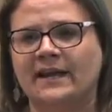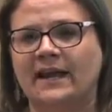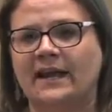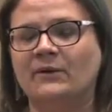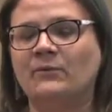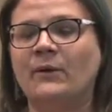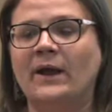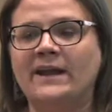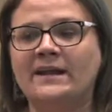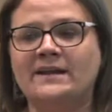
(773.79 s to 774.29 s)

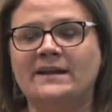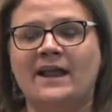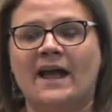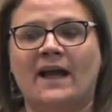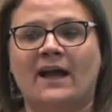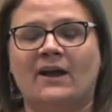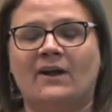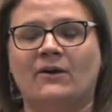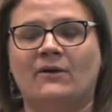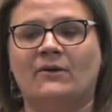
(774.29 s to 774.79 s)
And right
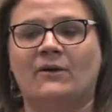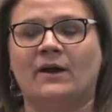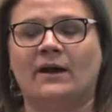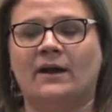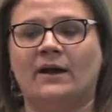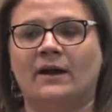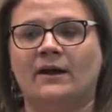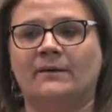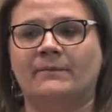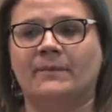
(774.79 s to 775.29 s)
now,
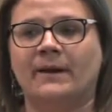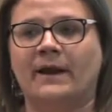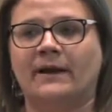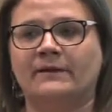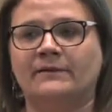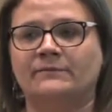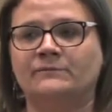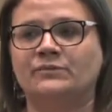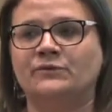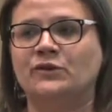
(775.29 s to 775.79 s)
um,
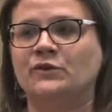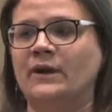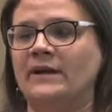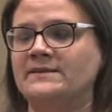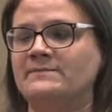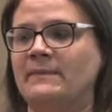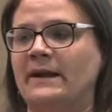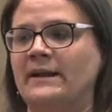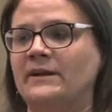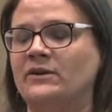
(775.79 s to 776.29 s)
you
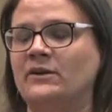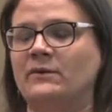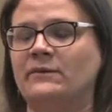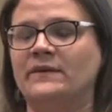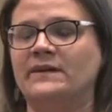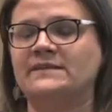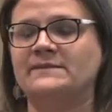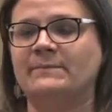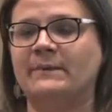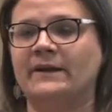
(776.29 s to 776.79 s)
guys might know this,